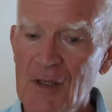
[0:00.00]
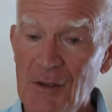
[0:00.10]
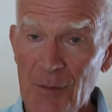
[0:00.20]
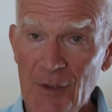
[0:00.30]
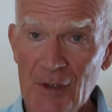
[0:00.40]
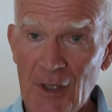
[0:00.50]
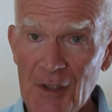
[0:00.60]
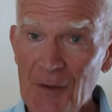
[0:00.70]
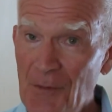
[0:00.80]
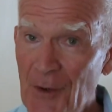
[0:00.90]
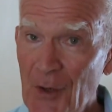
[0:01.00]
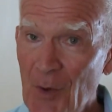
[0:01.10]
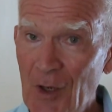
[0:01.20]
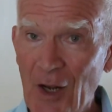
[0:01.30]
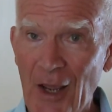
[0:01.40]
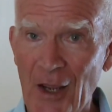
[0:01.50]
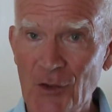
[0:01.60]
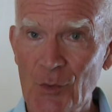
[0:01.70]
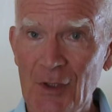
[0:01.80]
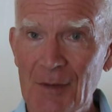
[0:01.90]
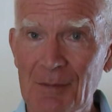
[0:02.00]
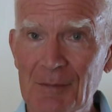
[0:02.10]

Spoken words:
Something they did very well, actually.